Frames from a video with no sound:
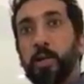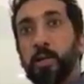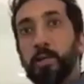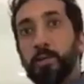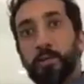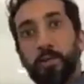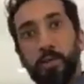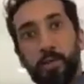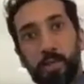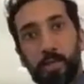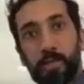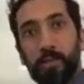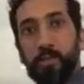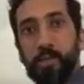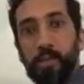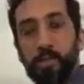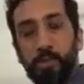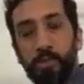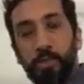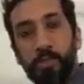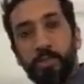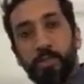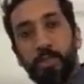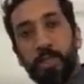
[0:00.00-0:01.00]
Today's
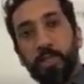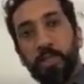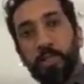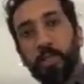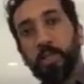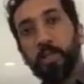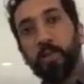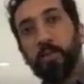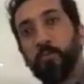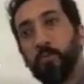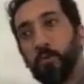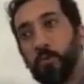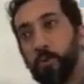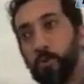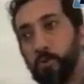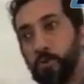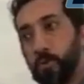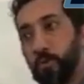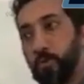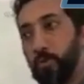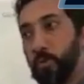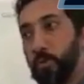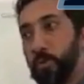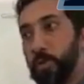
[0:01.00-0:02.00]
session is dedicated for those
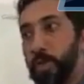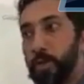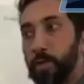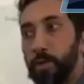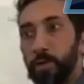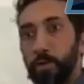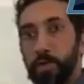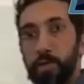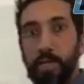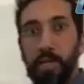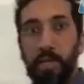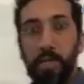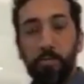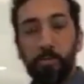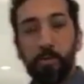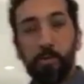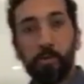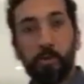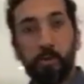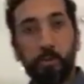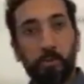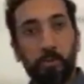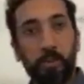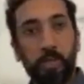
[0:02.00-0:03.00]
of you that are able
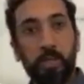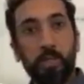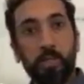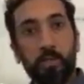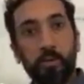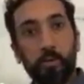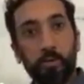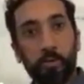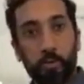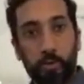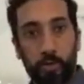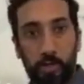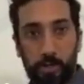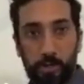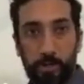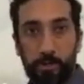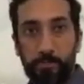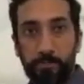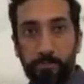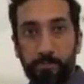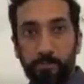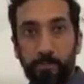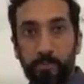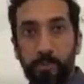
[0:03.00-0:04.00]
to read the
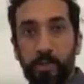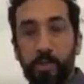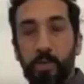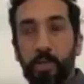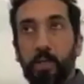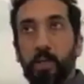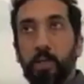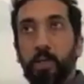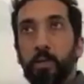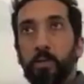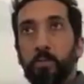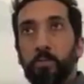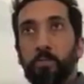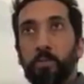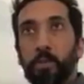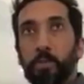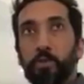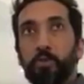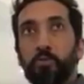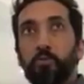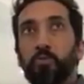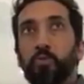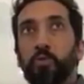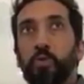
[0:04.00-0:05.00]
Quran,
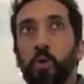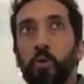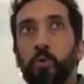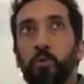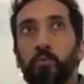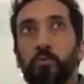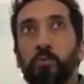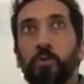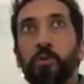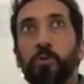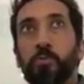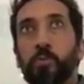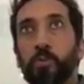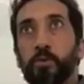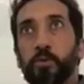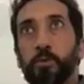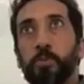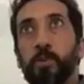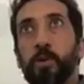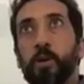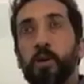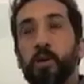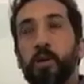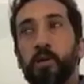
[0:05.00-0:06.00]
but you don't, for the most
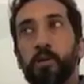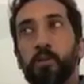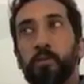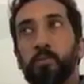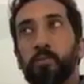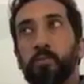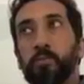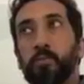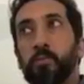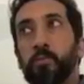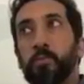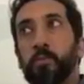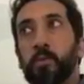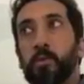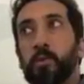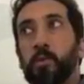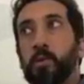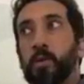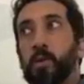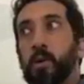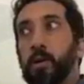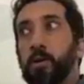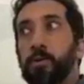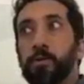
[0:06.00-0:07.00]
part,
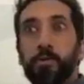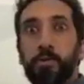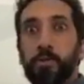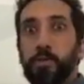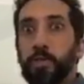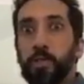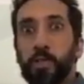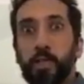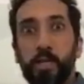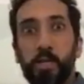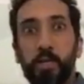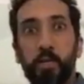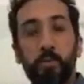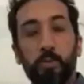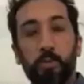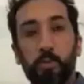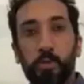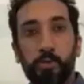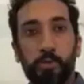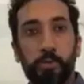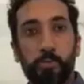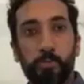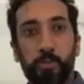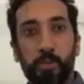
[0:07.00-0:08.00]
understand
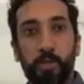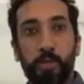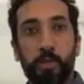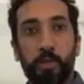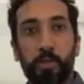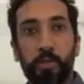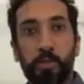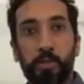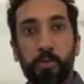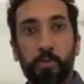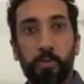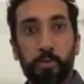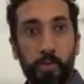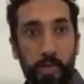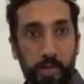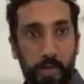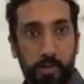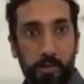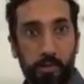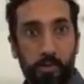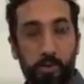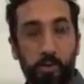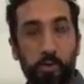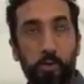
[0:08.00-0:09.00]
what's being
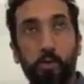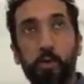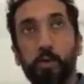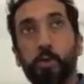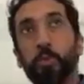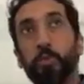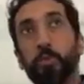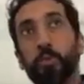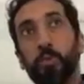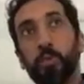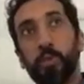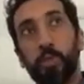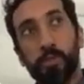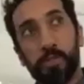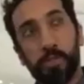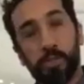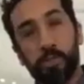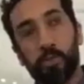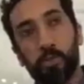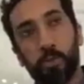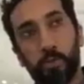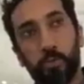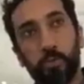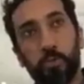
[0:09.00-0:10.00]
read, or you listen
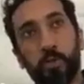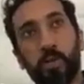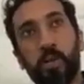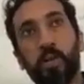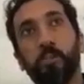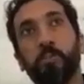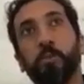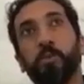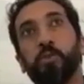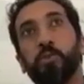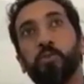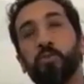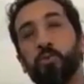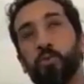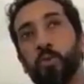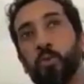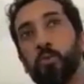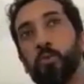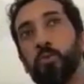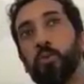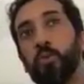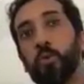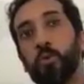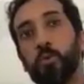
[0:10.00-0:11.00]
to the Quran but you
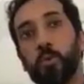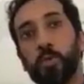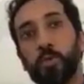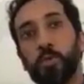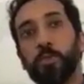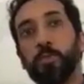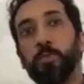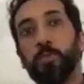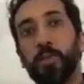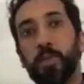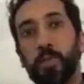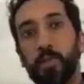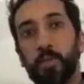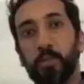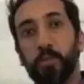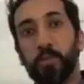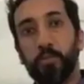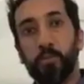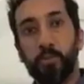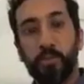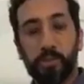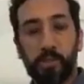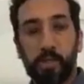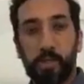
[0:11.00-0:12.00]
don't know what's being
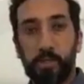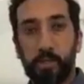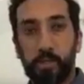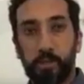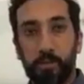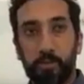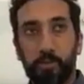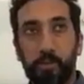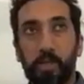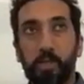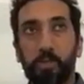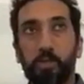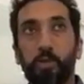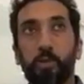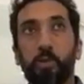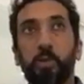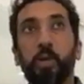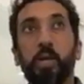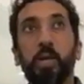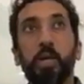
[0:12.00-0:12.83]
recited, right? So,